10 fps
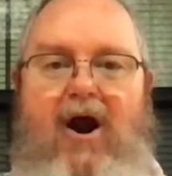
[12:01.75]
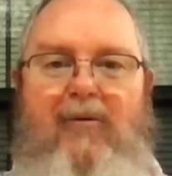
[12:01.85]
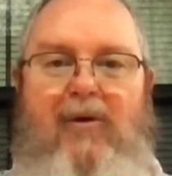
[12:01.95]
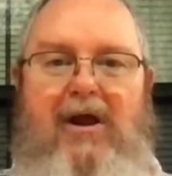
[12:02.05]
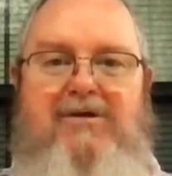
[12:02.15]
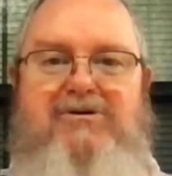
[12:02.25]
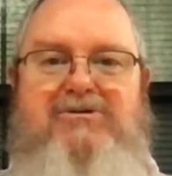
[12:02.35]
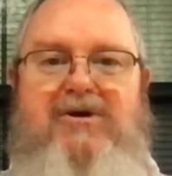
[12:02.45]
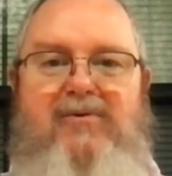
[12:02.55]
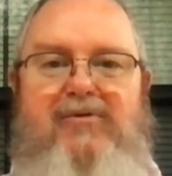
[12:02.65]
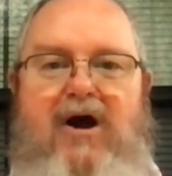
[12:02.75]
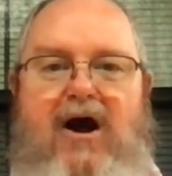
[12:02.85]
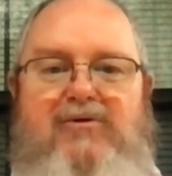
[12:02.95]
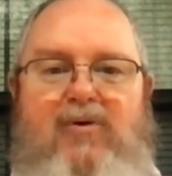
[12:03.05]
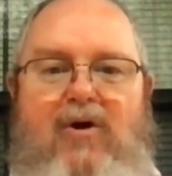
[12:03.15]
our relationship with
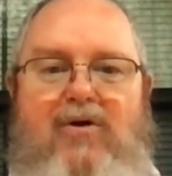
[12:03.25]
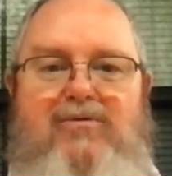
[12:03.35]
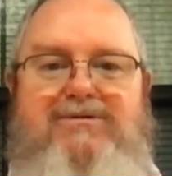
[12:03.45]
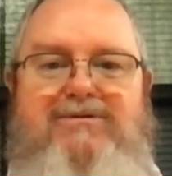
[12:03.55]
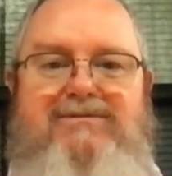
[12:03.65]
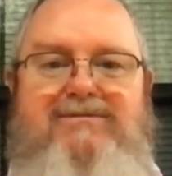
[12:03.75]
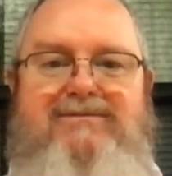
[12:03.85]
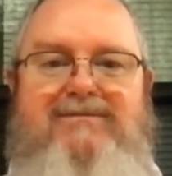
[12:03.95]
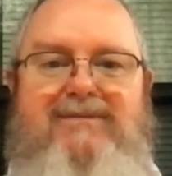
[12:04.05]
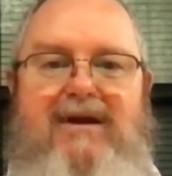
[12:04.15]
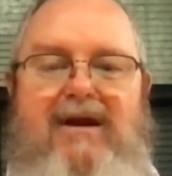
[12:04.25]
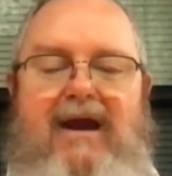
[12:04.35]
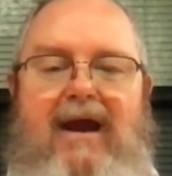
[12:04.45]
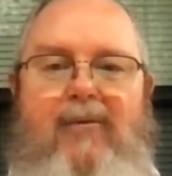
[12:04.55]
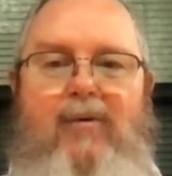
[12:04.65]
God grows
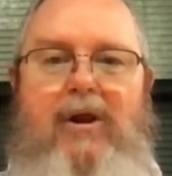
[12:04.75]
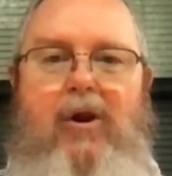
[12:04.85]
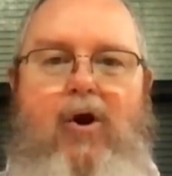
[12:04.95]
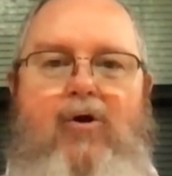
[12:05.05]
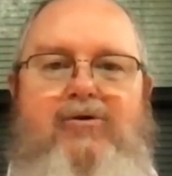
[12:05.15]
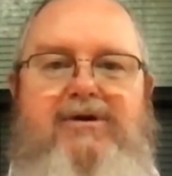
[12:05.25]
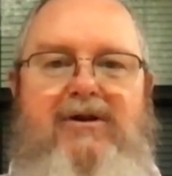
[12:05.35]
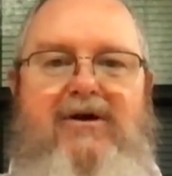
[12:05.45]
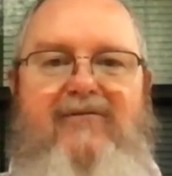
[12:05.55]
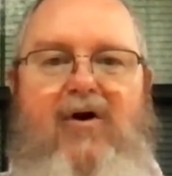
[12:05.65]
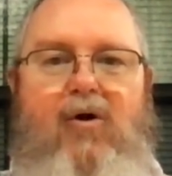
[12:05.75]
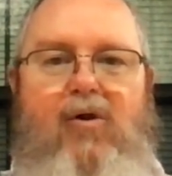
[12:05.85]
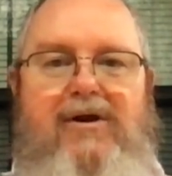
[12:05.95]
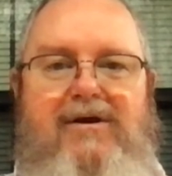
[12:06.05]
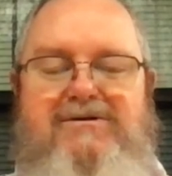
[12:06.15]
and we learn to live a
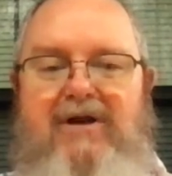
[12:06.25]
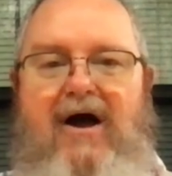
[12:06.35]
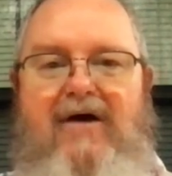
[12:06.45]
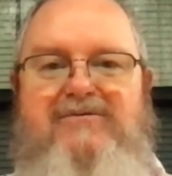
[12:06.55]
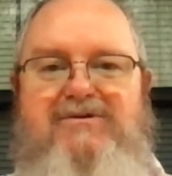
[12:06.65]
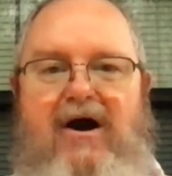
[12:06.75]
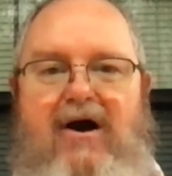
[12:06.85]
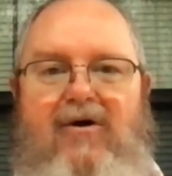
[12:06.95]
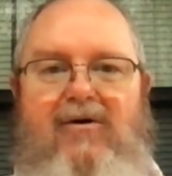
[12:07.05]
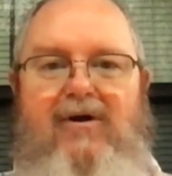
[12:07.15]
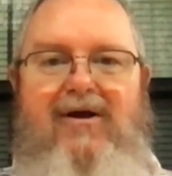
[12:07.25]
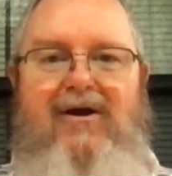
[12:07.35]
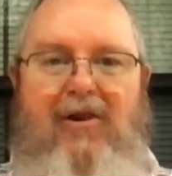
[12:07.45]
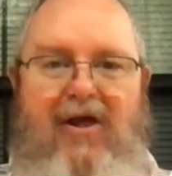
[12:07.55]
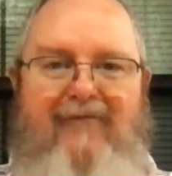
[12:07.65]
holiness lifestyle,
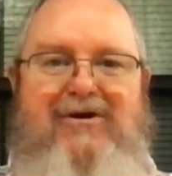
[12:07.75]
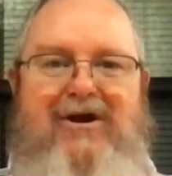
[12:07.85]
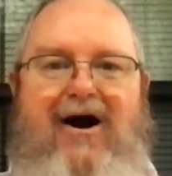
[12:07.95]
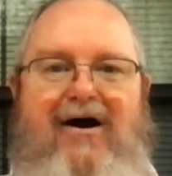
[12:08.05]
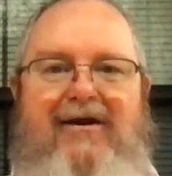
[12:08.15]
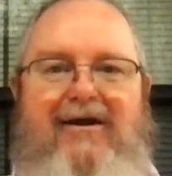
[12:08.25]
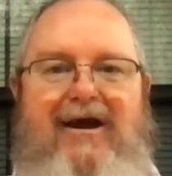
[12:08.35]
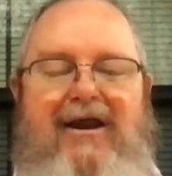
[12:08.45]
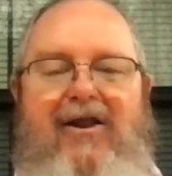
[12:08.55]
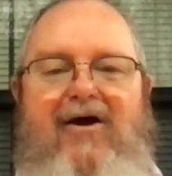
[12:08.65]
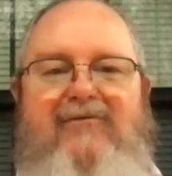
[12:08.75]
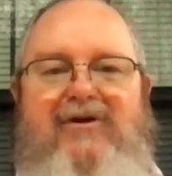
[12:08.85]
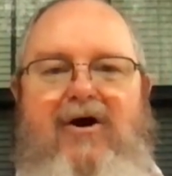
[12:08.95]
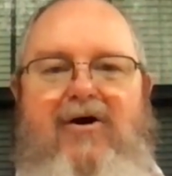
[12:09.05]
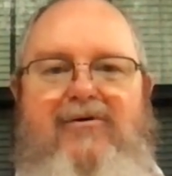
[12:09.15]
loving God and
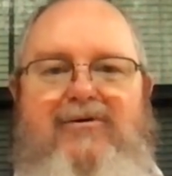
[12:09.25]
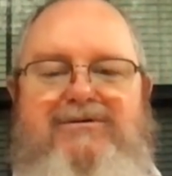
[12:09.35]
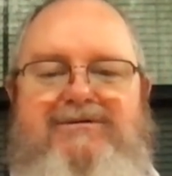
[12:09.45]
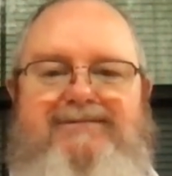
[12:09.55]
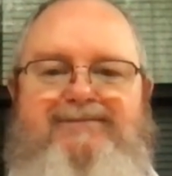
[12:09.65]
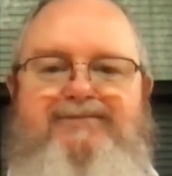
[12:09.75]
loving others.